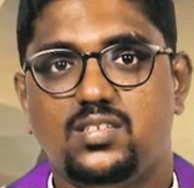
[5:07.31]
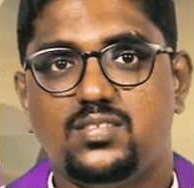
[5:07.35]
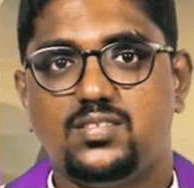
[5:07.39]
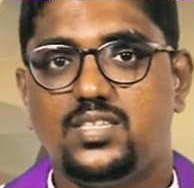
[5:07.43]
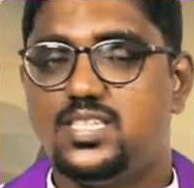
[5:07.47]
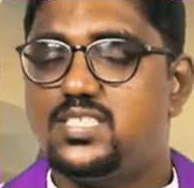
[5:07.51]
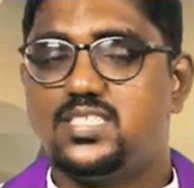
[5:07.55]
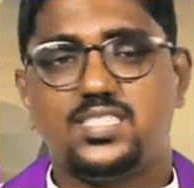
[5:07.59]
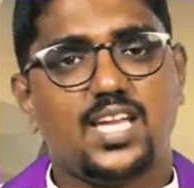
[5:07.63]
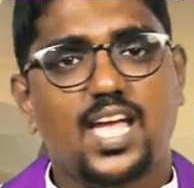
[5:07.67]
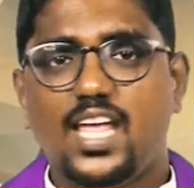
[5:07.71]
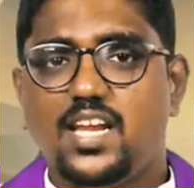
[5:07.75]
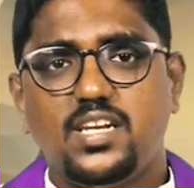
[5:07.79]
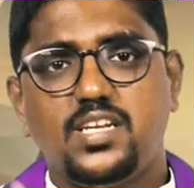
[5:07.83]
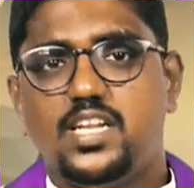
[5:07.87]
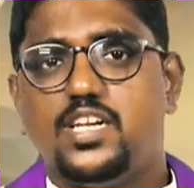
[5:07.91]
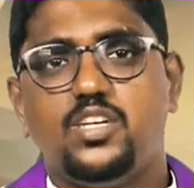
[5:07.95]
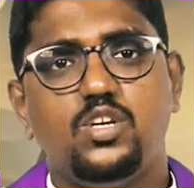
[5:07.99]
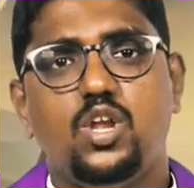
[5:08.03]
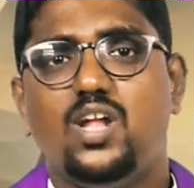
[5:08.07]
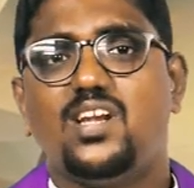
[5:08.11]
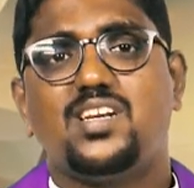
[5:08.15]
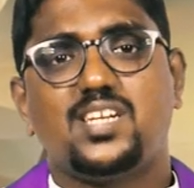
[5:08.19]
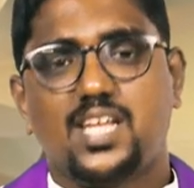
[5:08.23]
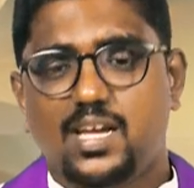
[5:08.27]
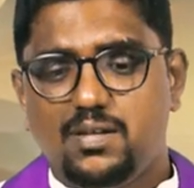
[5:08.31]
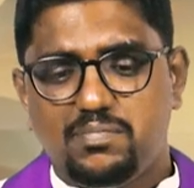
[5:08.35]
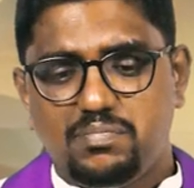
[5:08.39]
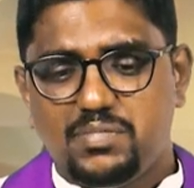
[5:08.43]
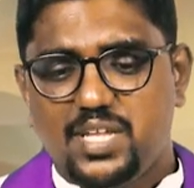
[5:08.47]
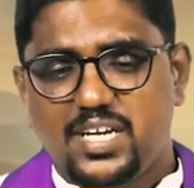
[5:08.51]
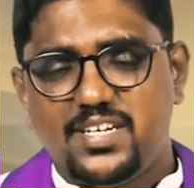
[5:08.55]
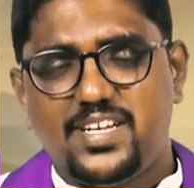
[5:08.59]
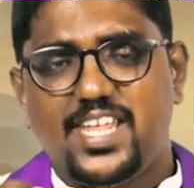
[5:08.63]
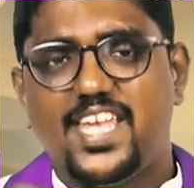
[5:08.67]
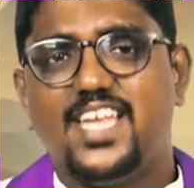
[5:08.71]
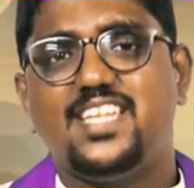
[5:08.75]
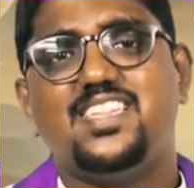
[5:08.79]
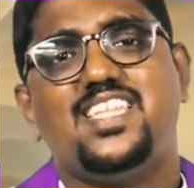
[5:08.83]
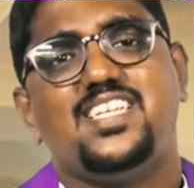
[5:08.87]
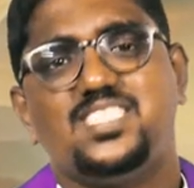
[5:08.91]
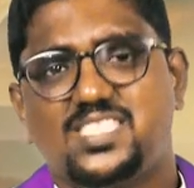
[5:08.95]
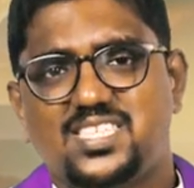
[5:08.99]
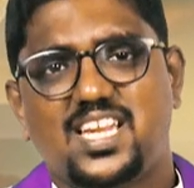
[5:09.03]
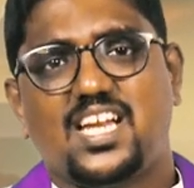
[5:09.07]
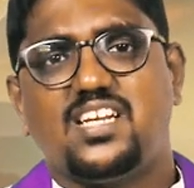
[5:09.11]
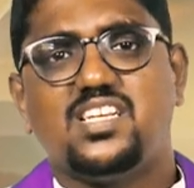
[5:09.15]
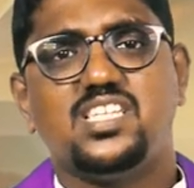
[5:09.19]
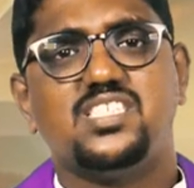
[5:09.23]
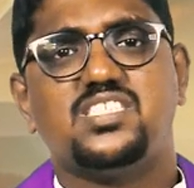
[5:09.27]
The star did not come the day they
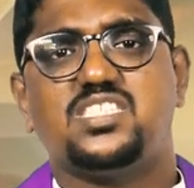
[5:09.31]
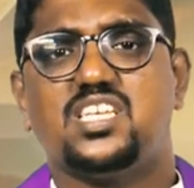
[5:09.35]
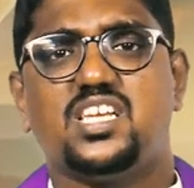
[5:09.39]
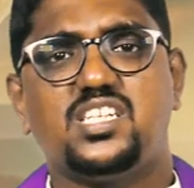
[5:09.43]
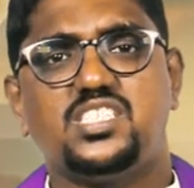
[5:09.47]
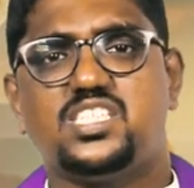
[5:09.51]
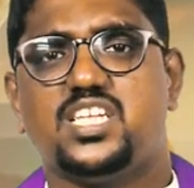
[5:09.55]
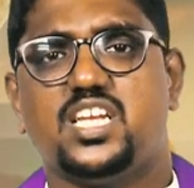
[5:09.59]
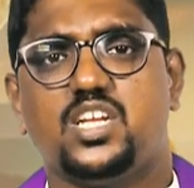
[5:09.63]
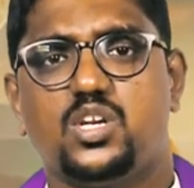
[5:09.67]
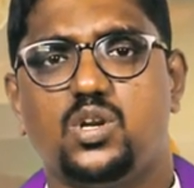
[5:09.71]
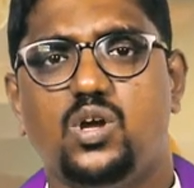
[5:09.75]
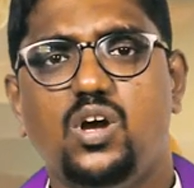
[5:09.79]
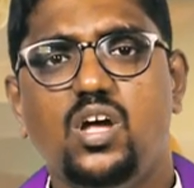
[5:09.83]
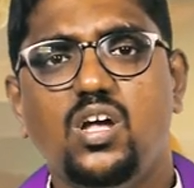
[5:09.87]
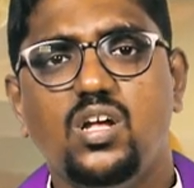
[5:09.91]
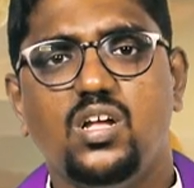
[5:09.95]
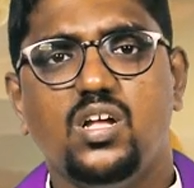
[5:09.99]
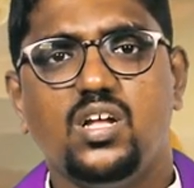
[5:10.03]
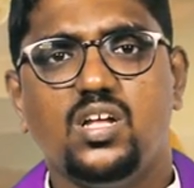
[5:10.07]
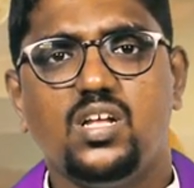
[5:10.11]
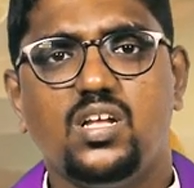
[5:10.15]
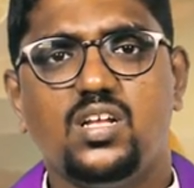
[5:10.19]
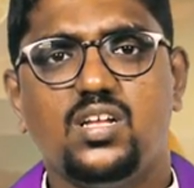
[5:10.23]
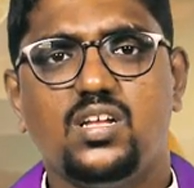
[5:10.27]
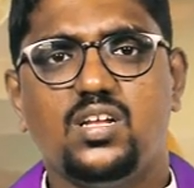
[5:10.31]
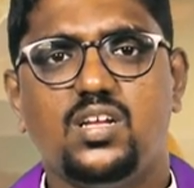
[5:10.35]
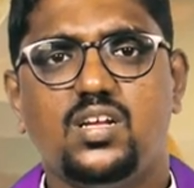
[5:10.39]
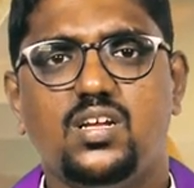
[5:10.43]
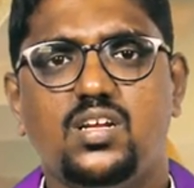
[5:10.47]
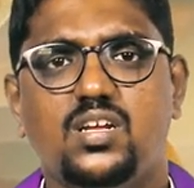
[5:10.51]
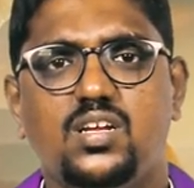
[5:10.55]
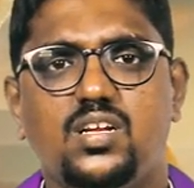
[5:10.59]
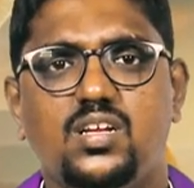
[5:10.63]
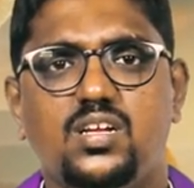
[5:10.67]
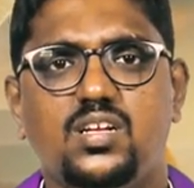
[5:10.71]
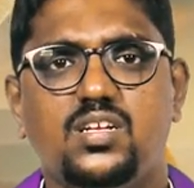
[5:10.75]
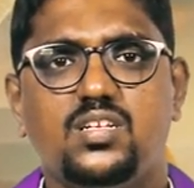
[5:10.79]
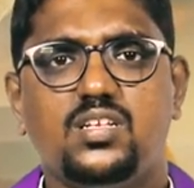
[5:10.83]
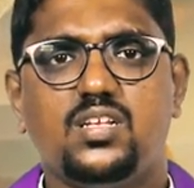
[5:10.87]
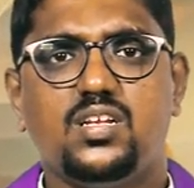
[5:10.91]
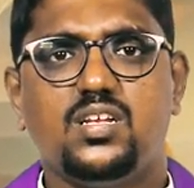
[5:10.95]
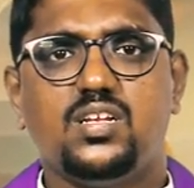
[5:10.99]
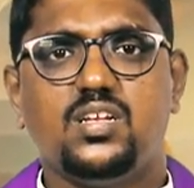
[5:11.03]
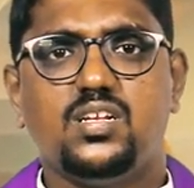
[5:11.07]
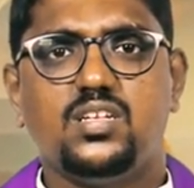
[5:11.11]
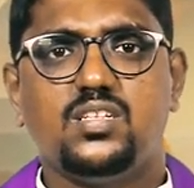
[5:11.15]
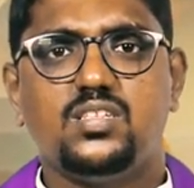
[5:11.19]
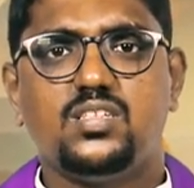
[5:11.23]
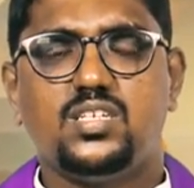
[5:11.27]
started searching, no?
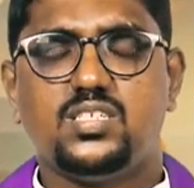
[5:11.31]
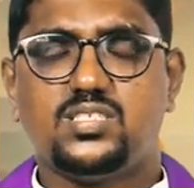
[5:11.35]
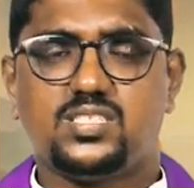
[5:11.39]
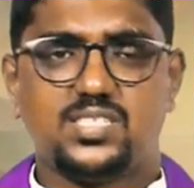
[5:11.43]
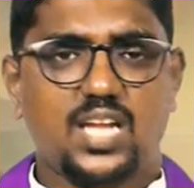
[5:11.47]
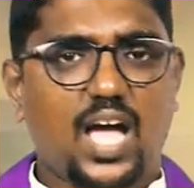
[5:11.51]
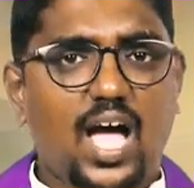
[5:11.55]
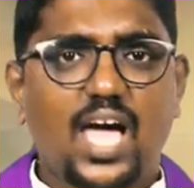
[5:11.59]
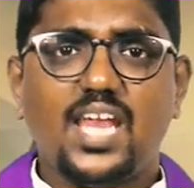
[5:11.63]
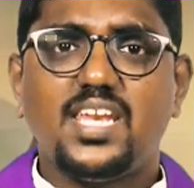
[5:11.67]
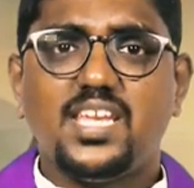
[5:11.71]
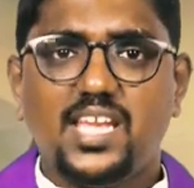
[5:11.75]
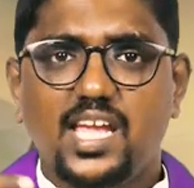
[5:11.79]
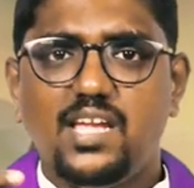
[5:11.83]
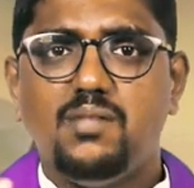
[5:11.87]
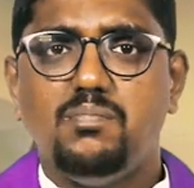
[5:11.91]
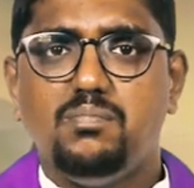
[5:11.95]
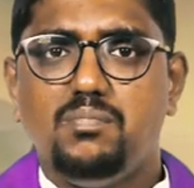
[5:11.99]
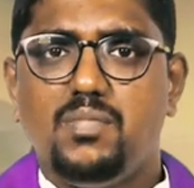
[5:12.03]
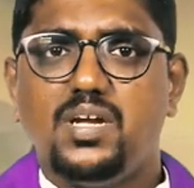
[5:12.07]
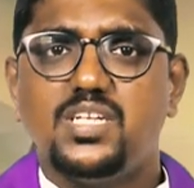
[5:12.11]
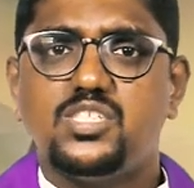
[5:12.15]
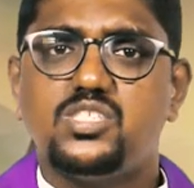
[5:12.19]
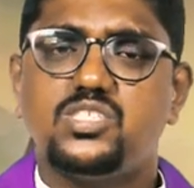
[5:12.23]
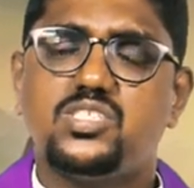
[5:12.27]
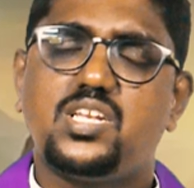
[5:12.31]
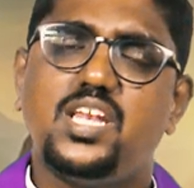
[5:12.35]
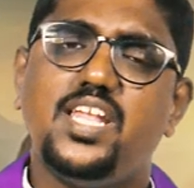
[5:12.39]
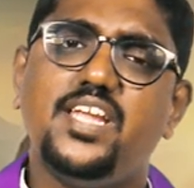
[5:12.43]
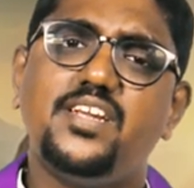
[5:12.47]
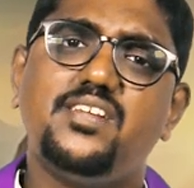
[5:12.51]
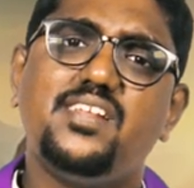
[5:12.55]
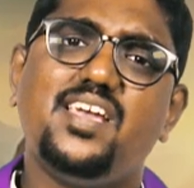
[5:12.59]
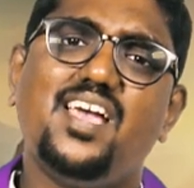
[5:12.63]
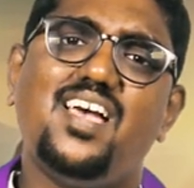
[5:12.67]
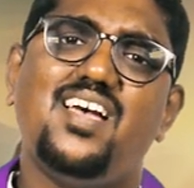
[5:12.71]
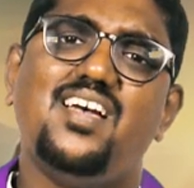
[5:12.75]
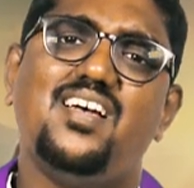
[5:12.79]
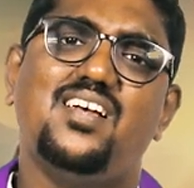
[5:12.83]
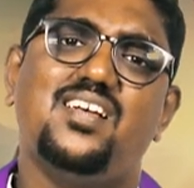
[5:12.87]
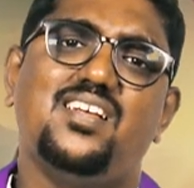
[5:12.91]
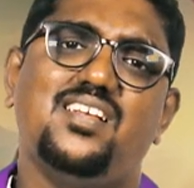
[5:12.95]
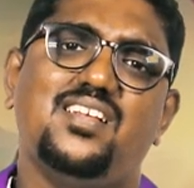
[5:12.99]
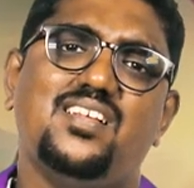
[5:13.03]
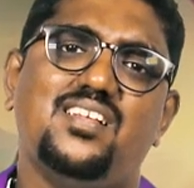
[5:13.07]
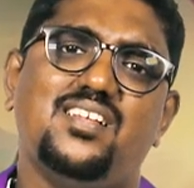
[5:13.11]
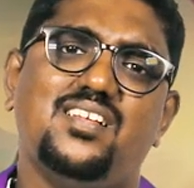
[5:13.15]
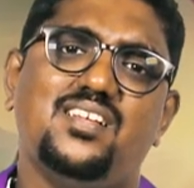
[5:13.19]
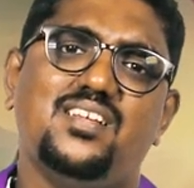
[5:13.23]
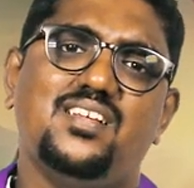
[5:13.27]
The star came much later.
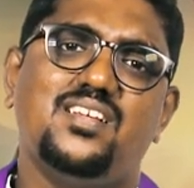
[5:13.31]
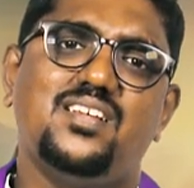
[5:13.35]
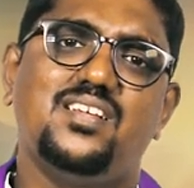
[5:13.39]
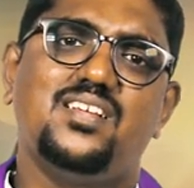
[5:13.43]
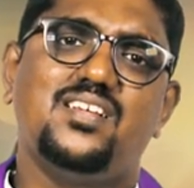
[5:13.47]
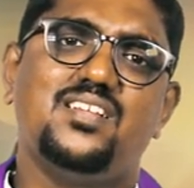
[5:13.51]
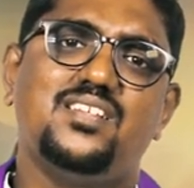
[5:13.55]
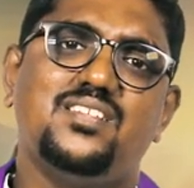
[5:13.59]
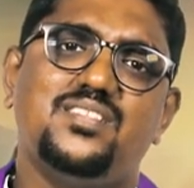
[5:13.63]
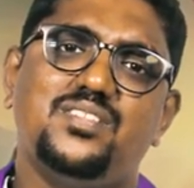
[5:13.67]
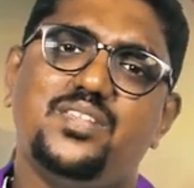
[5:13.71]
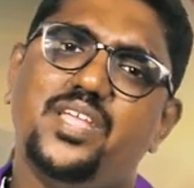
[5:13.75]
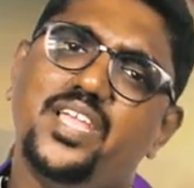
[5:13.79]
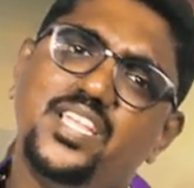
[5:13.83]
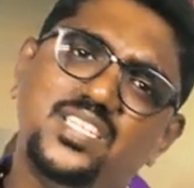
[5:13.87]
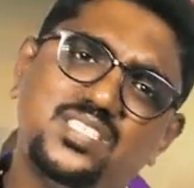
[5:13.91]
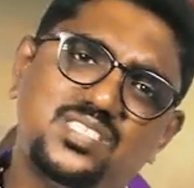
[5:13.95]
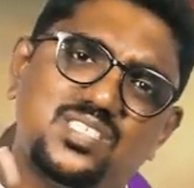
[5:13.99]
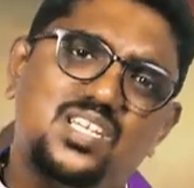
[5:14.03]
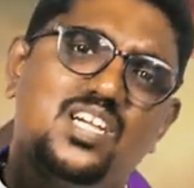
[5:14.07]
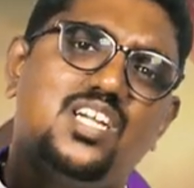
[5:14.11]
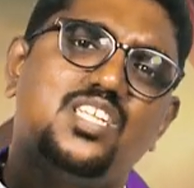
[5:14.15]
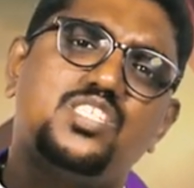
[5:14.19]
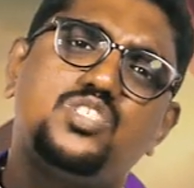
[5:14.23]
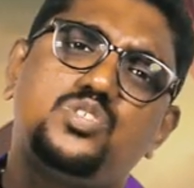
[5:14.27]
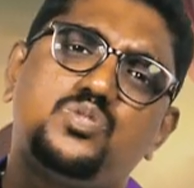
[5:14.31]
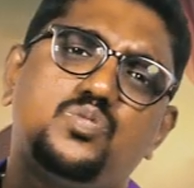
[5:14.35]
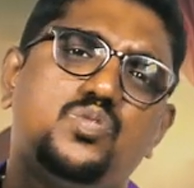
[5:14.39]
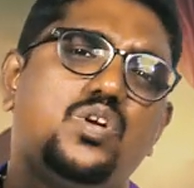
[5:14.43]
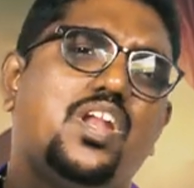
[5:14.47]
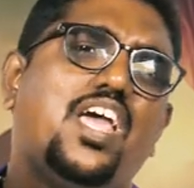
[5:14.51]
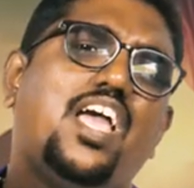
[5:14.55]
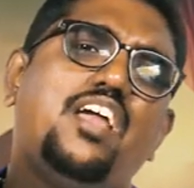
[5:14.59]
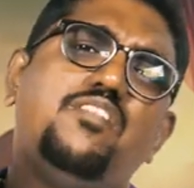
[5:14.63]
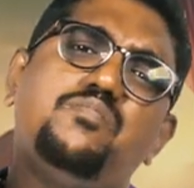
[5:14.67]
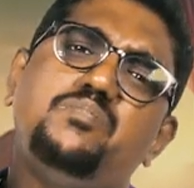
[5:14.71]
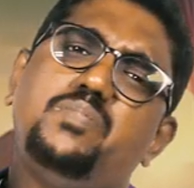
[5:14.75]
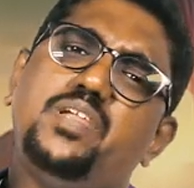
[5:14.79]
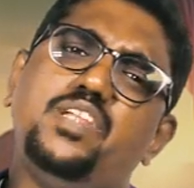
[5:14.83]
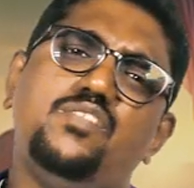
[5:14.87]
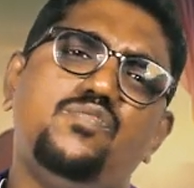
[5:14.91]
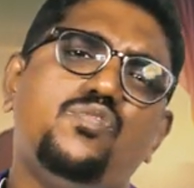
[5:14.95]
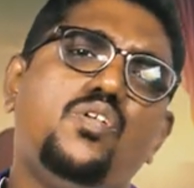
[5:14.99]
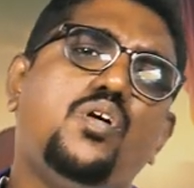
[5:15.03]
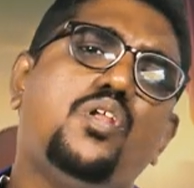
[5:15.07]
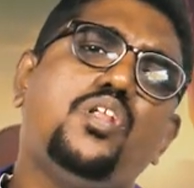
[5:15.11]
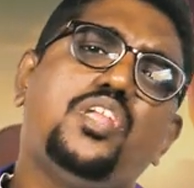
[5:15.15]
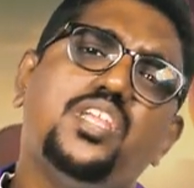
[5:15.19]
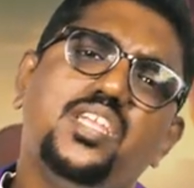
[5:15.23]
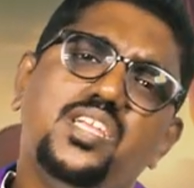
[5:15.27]
their search would have been
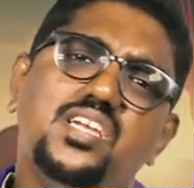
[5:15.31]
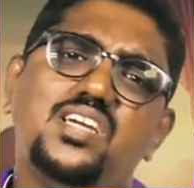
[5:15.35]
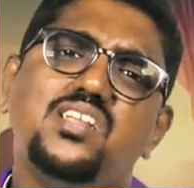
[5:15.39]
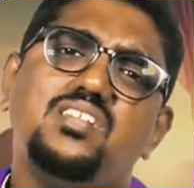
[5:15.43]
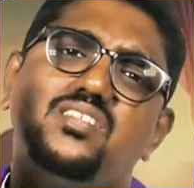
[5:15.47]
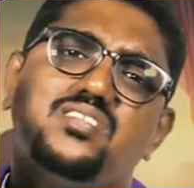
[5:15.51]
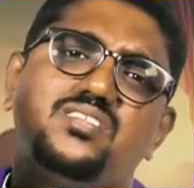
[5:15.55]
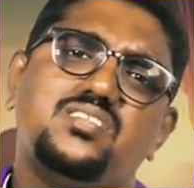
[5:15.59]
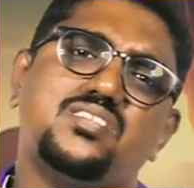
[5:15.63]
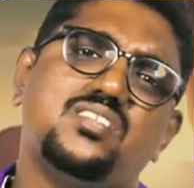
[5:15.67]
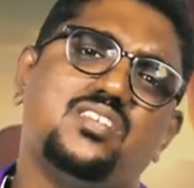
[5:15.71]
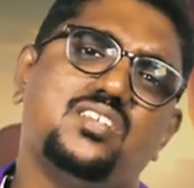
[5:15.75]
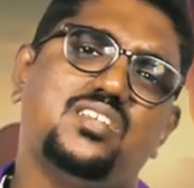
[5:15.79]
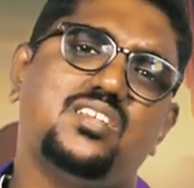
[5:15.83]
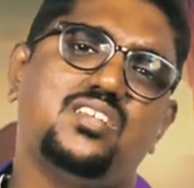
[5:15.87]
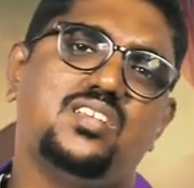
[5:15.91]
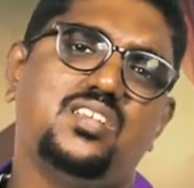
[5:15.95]
for years.